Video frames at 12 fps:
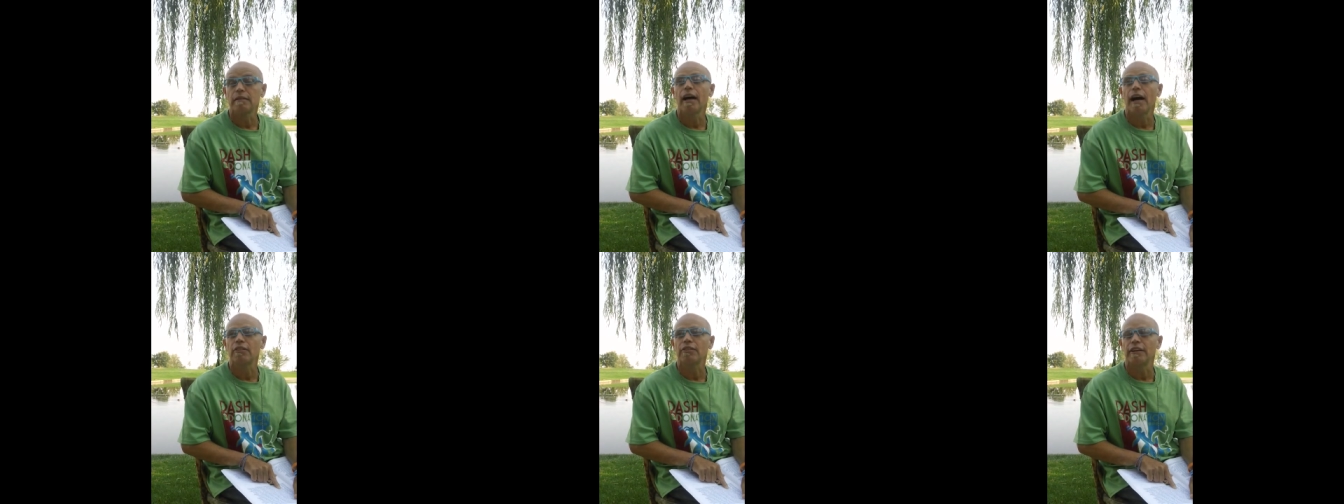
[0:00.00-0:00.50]

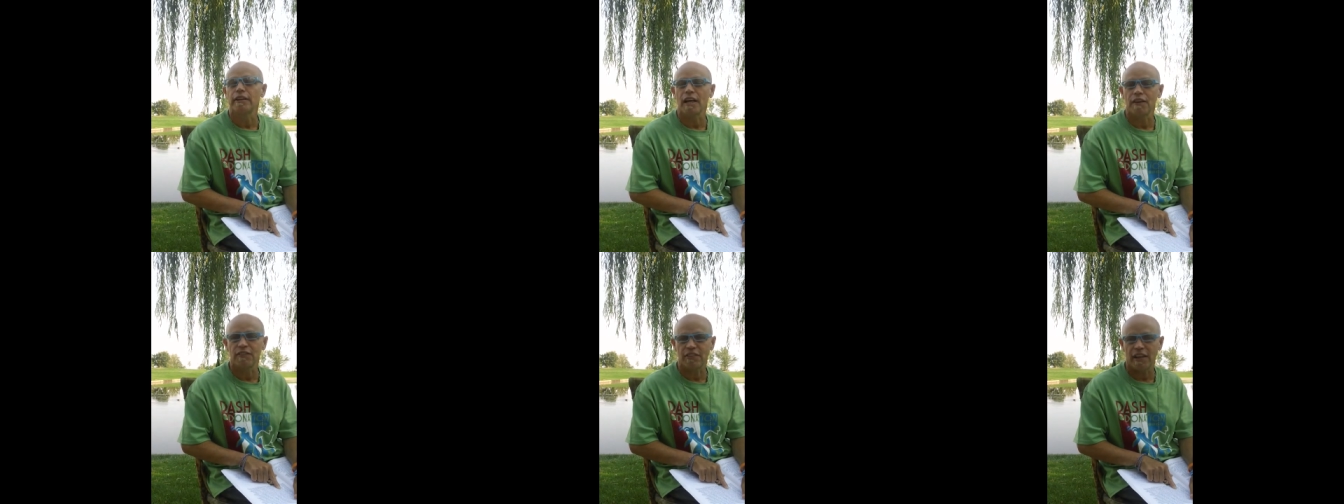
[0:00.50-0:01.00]
out there in
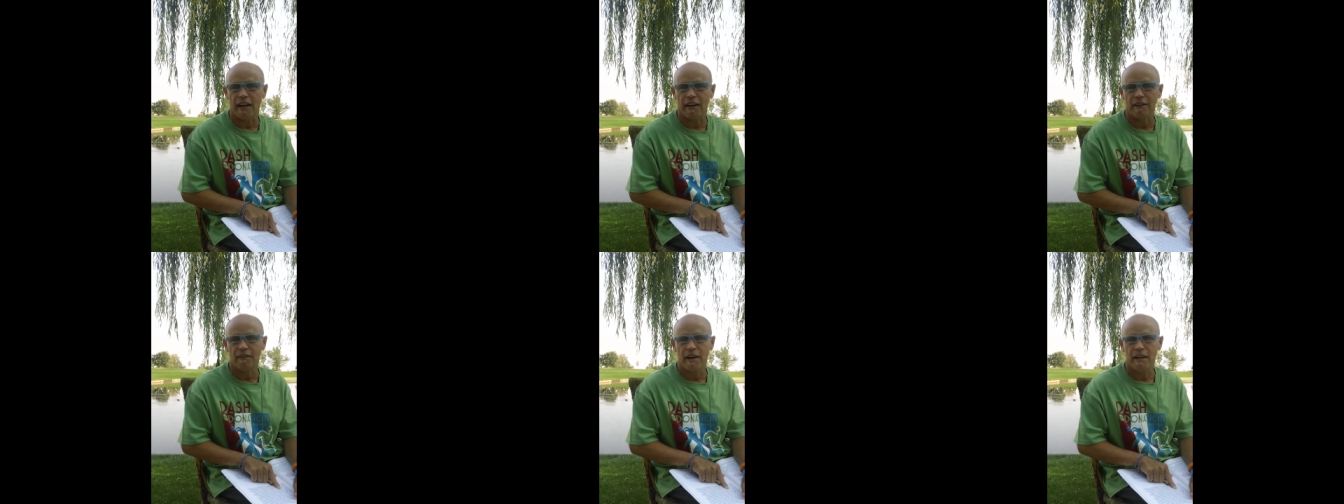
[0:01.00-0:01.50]
Davis
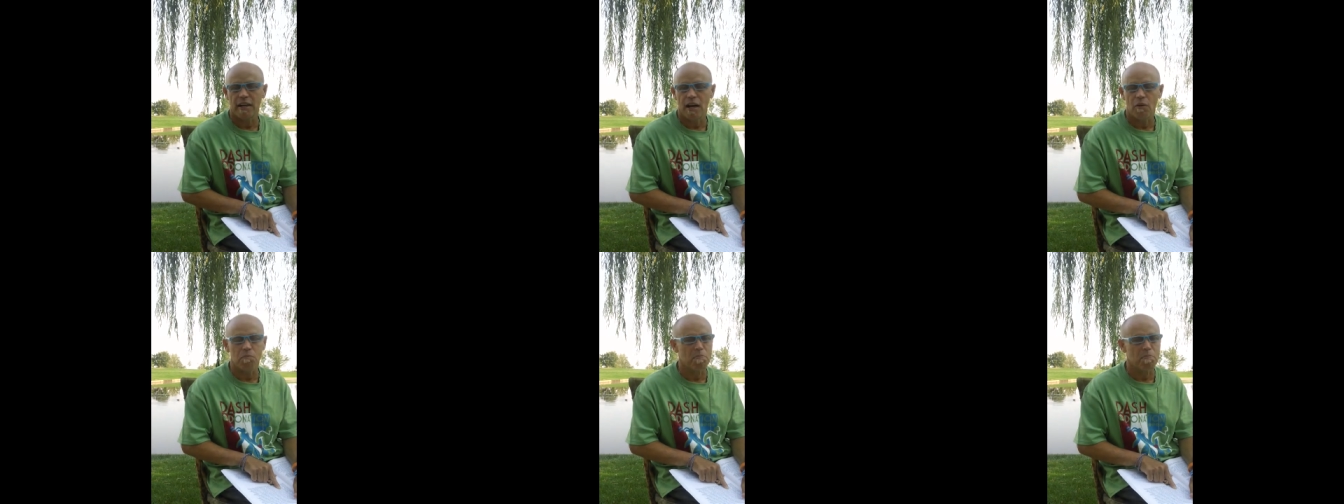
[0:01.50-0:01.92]
County right now.